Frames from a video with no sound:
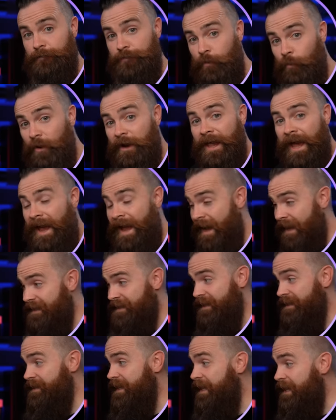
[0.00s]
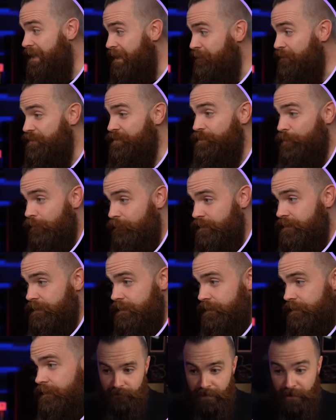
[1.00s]
If you want to access any of the
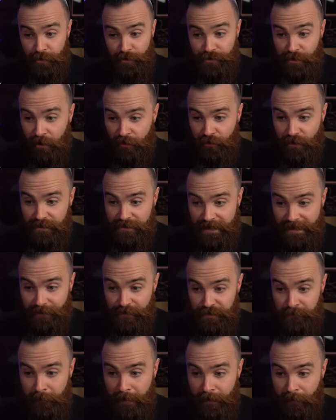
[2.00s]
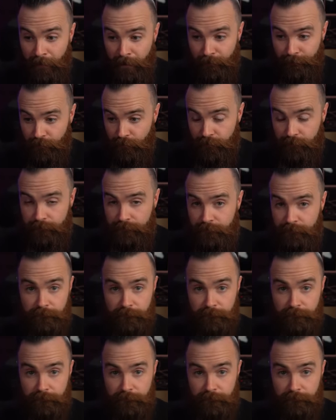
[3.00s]
services that your Docker containers might offer,